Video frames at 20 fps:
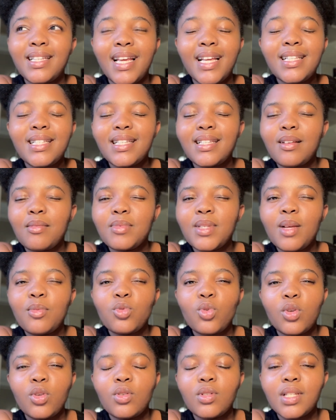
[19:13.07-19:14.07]
as sometimes
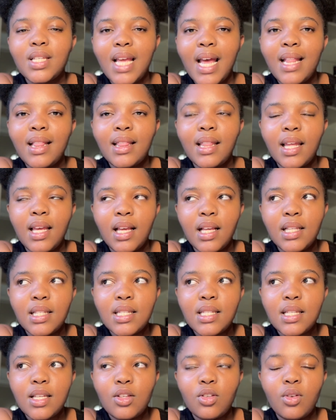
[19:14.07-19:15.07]
when you scan things